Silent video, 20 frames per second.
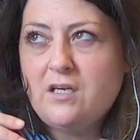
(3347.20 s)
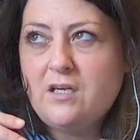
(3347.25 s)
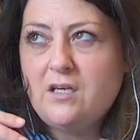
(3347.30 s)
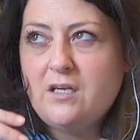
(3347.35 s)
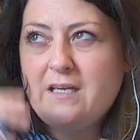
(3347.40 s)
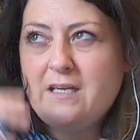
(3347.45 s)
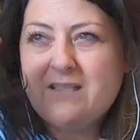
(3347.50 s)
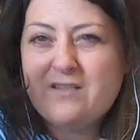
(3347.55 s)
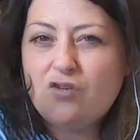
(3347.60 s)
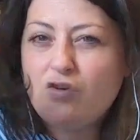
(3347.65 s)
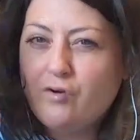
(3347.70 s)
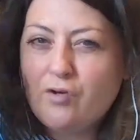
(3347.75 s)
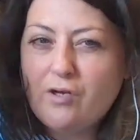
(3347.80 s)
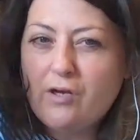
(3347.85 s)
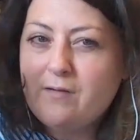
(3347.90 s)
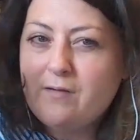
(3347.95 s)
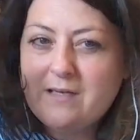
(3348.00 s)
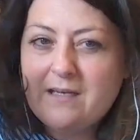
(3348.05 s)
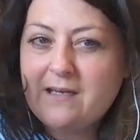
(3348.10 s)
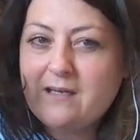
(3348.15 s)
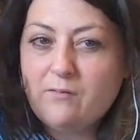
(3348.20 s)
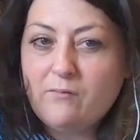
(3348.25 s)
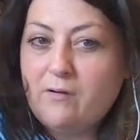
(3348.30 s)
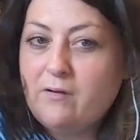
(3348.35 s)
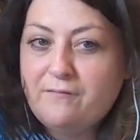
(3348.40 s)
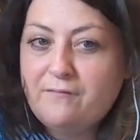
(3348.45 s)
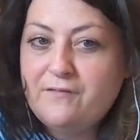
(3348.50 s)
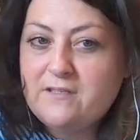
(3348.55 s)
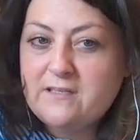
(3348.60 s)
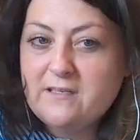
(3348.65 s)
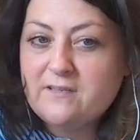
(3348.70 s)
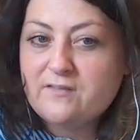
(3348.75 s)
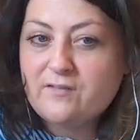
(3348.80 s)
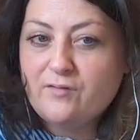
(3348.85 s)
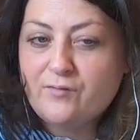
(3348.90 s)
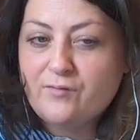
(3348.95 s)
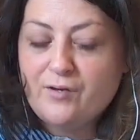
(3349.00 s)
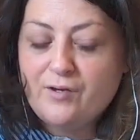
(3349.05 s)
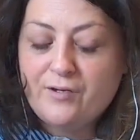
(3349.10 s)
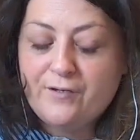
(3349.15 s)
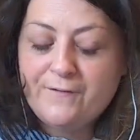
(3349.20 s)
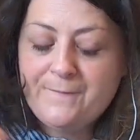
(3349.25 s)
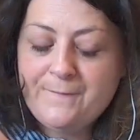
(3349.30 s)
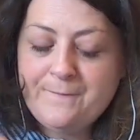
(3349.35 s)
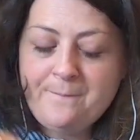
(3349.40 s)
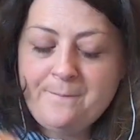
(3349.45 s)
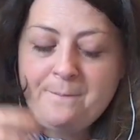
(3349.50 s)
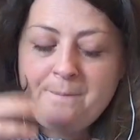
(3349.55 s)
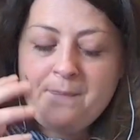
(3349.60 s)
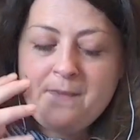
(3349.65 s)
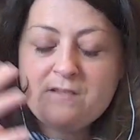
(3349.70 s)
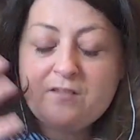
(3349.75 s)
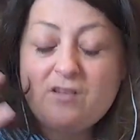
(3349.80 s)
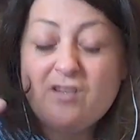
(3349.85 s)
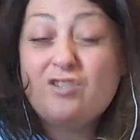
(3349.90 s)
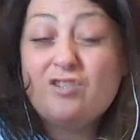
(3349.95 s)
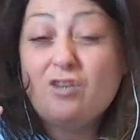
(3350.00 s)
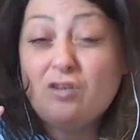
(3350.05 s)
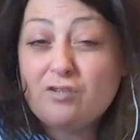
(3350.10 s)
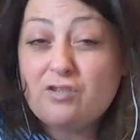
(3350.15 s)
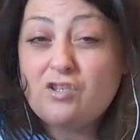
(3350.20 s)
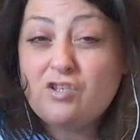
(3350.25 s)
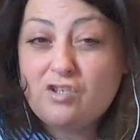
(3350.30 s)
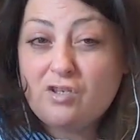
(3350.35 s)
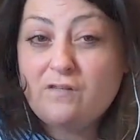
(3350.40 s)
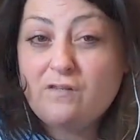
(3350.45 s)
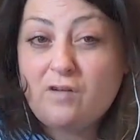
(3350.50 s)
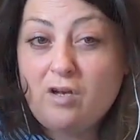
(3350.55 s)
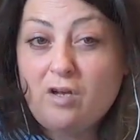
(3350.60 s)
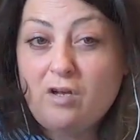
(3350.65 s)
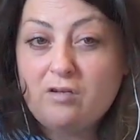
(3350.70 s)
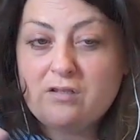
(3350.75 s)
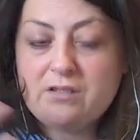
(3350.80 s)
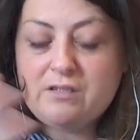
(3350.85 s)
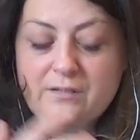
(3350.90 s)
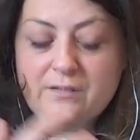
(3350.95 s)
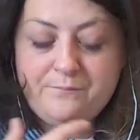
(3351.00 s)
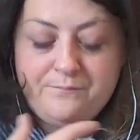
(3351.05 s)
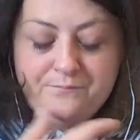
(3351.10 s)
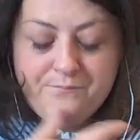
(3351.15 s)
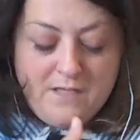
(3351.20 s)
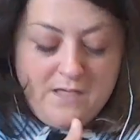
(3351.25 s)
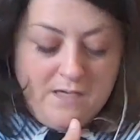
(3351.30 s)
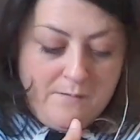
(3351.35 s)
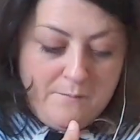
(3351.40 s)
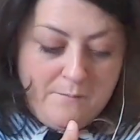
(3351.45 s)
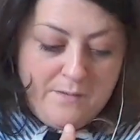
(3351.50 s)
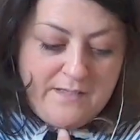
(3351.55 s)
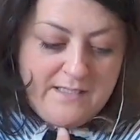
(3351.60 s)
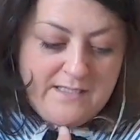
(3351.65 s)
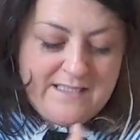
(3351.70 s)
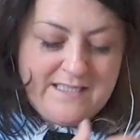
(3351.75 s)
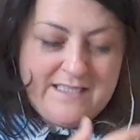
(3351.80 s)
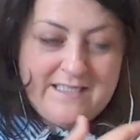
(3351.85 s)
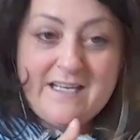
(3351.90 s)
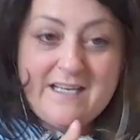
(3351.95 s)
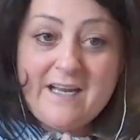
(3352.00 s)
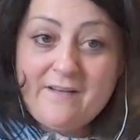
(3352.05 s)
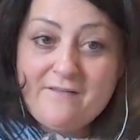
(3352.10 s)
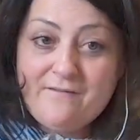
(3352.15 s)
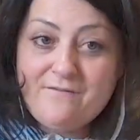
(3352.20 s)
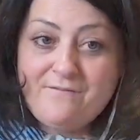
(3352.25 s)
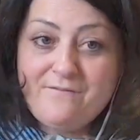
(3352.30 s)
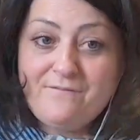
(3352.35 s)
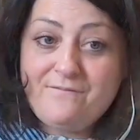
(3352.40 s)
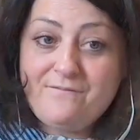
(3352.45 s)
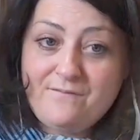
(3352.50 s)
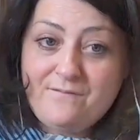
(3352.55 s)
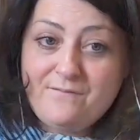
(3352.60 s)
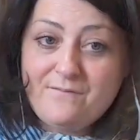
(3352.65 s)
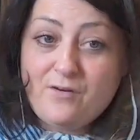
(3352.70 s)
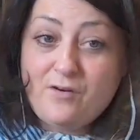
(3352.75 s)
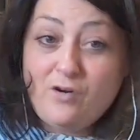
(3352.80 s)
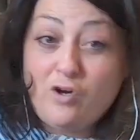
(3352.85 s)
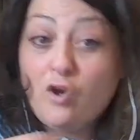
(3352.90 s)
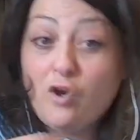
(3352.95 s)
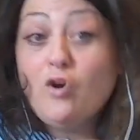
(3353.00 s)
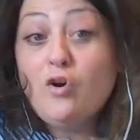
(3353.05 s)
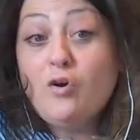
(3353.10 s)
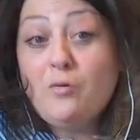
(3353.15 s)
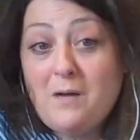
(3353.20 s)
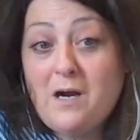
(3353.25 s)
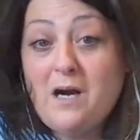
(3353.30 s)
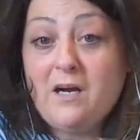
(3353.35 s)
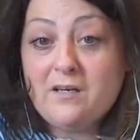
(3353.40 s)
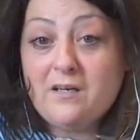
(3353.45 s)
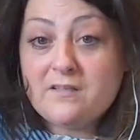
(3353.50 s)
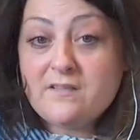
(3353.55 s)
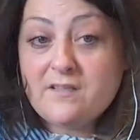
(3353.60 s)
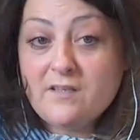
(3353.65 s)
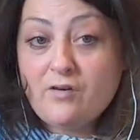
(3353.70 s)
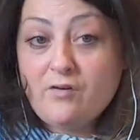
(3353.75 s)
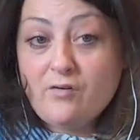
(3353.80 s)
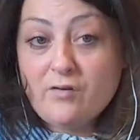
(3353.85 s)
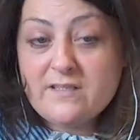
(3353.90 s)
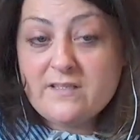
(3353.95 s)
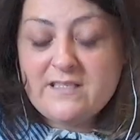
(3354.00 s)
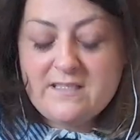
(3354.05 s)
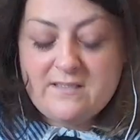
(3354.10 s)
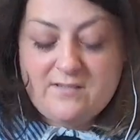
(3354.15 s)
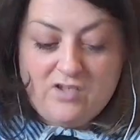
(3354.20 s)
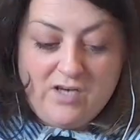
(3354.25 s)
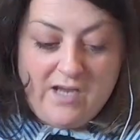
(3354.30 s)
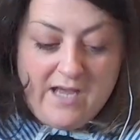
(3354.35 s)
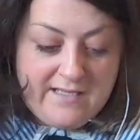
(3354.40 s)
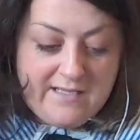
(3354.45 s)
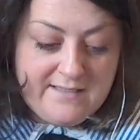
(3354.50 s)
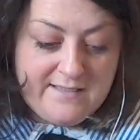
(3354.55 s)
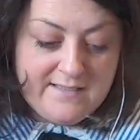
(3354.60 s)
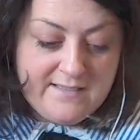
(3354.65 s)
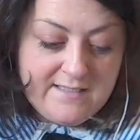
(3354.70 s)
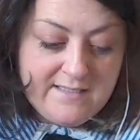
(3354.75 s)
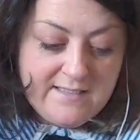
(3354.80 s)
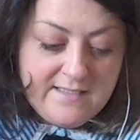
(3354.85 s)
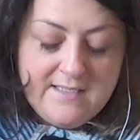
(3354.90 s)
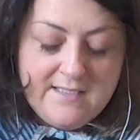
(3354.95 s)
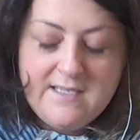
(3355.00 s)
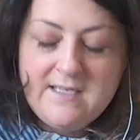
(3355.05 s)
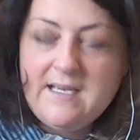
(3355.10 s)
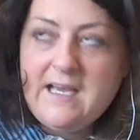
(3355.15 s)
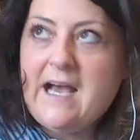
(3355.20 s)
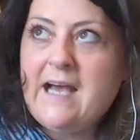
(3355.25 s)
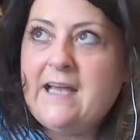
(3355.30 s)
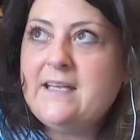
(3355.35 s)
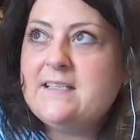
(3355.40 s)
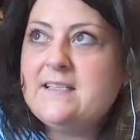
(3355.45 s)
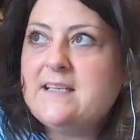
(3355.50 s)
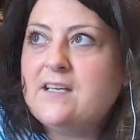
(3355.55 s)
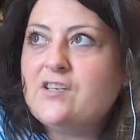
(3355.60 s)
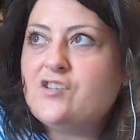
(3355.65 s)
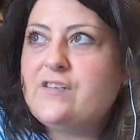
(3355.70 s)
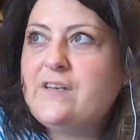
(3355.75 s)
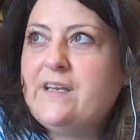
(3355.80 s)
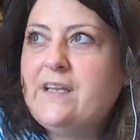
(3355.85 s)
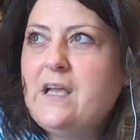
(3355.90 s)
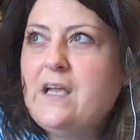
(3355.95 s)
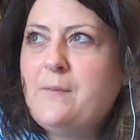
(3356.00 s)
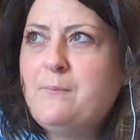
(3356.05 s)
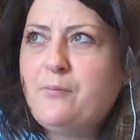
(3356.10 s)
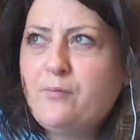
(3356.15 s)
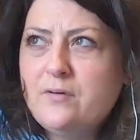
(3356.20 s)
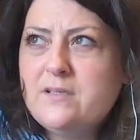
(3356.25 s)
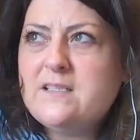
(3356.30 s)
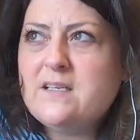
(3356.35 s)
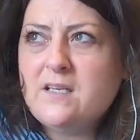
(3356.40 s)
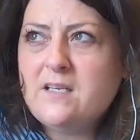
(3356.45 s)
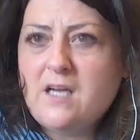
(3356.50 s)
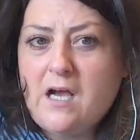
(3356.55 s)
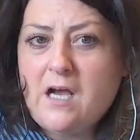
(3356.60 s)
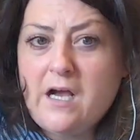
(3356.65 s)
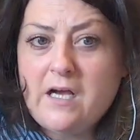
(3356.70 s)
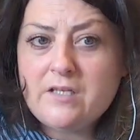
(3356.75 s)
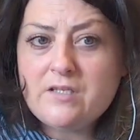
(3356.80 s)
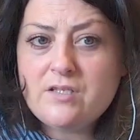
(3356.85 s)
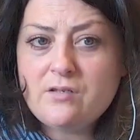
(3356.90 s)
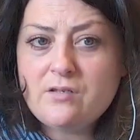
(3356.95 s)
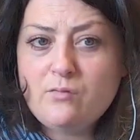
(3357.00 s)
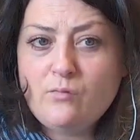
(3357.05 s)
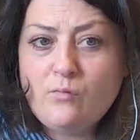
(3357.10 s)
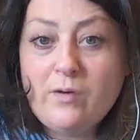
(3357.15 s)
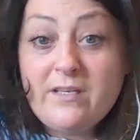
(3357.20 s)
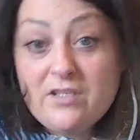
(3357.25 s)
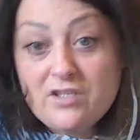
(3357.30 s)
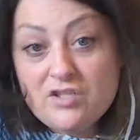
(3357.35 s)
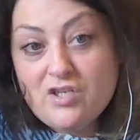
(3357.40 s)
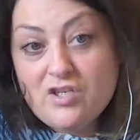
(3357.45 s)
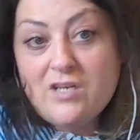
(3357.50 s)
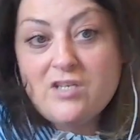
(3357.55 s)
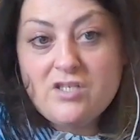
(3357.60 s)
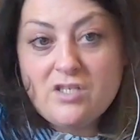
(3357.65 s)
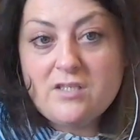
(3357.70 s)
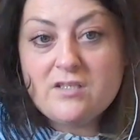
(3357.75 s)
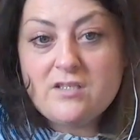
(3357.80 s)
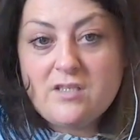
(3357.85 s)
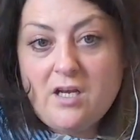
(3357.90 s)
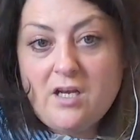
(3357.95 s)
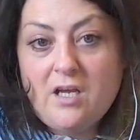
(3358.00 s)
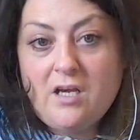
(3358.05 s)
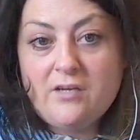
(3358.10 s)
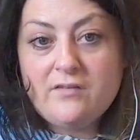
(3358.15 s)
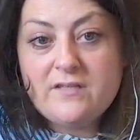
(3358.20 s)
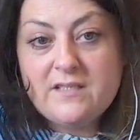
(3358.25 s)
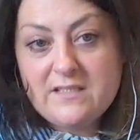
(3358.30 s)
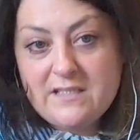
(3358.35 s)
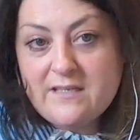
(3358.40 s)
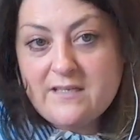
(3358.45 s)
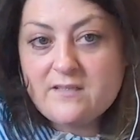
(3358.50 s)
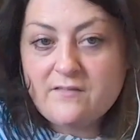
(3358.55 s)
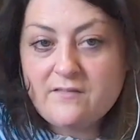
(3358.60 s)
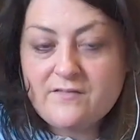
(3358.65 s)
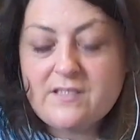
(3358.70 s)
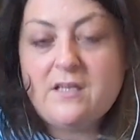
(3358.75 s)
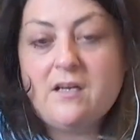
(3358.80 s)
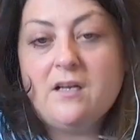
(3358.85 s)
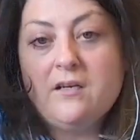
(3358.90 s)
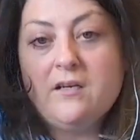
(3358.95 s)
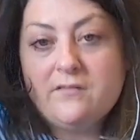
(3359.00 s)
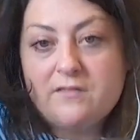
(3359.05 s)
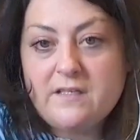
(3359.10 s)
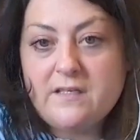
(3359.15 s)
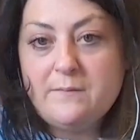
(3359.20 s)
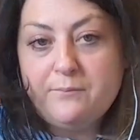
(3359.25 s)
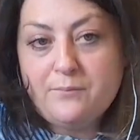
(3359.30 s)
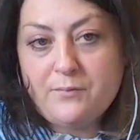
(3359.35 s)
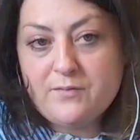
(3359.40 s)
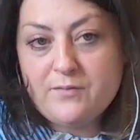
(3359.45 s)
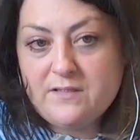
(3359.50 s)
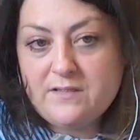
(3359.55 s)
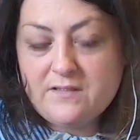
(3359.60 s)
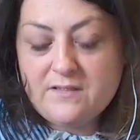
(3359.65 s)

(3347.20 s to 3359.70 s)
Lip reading: It's not noted anywhere if he does or not. So the doctor should have clocked them. But there's these like claw marks across his chest. And it's actually a prison guard when he's changing his clothes. He takes off his clothes and he puts his